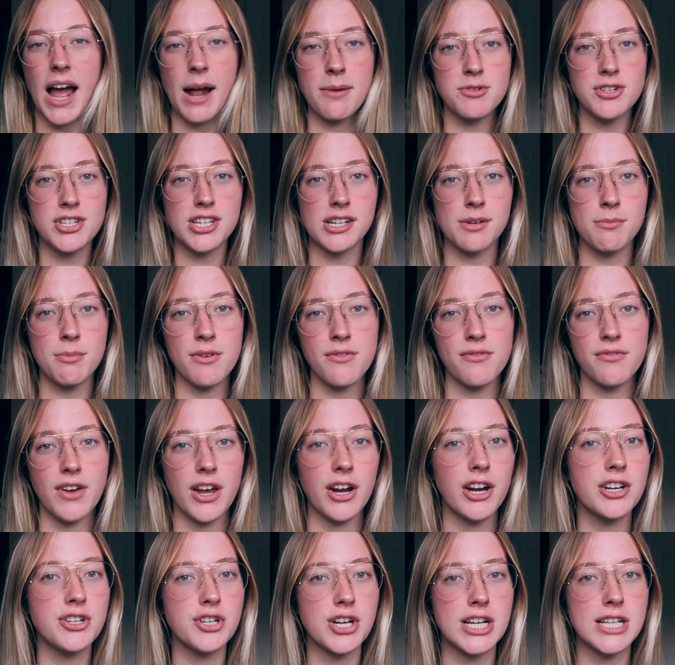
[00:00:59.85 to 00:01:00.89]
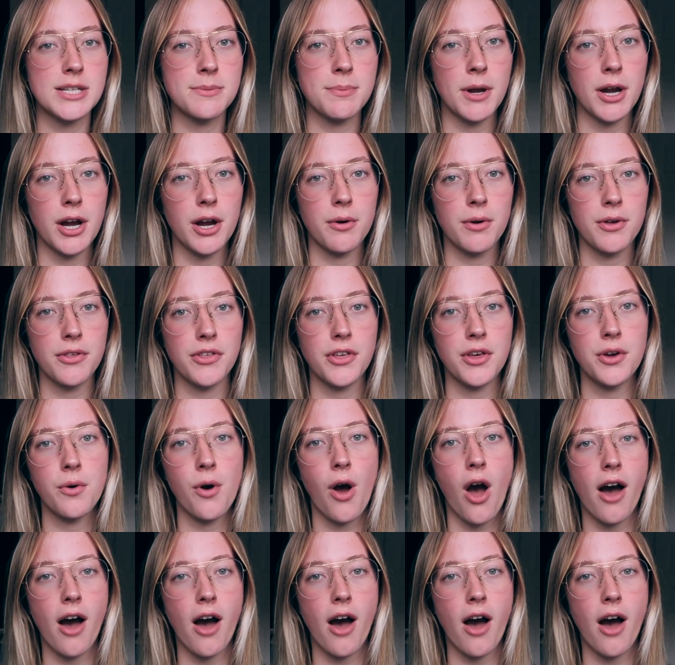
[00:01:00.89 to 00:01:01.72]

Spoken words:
I'm just gonna be very transparent with you.